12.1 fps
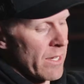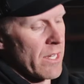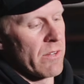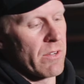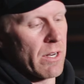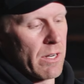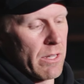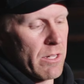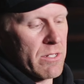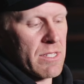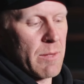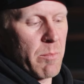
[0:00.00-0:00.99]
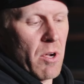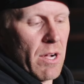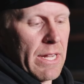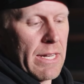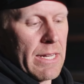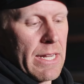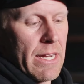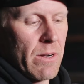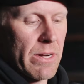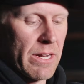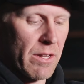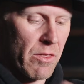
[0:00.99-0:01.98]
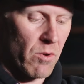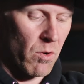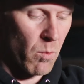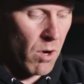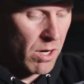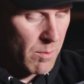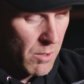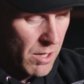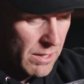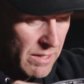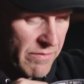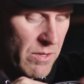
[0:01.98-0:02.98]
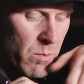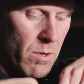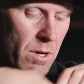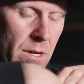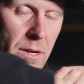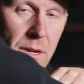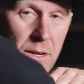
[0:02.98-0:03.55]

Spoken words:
You've got another slip pocket in here. You can throw a water bottle if you want.